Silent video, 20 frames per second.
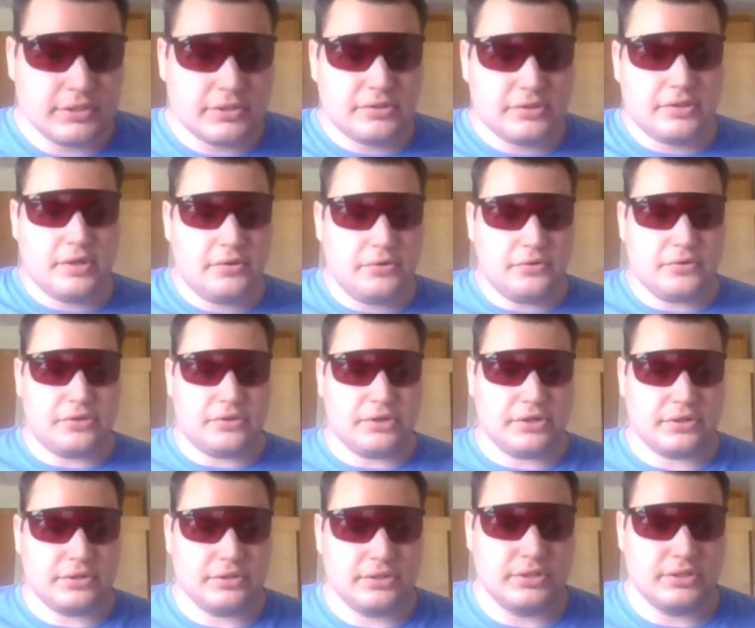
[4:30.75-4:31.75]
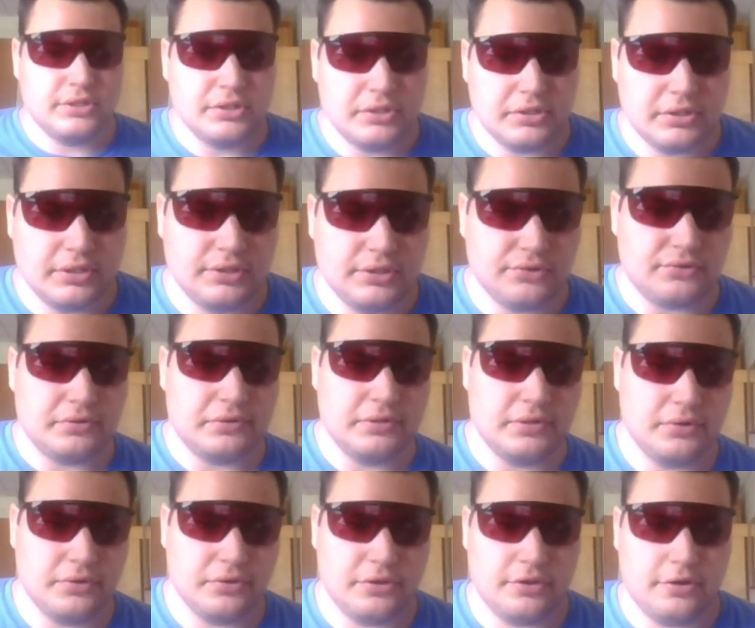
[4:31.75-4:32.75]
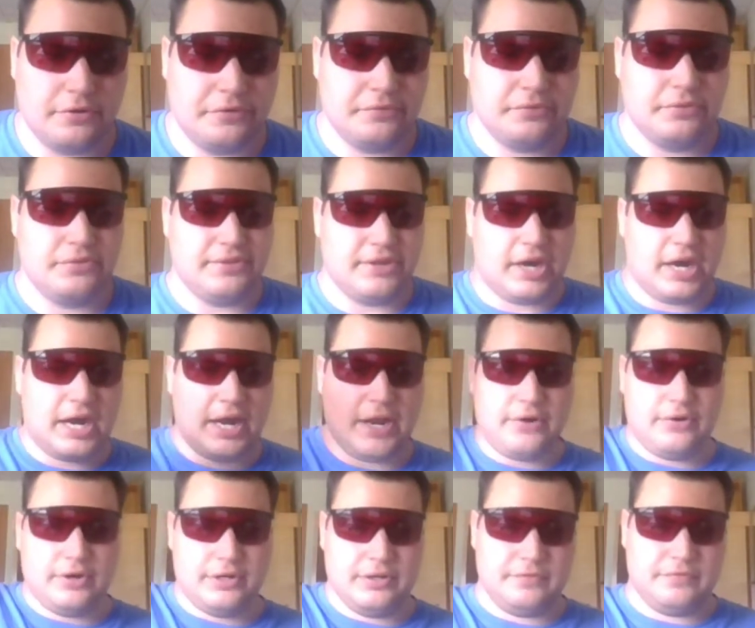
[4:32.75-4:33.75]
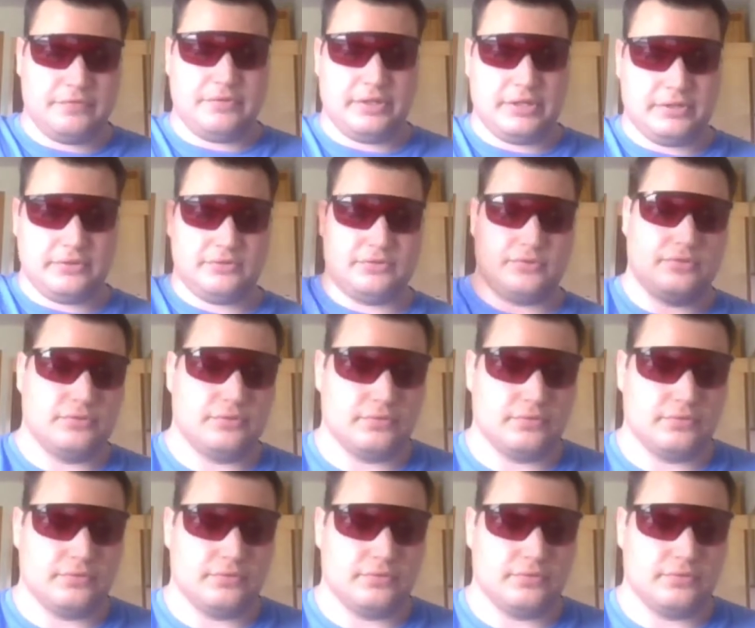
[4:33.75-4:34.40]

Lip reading: The other thing is, the higher end of things.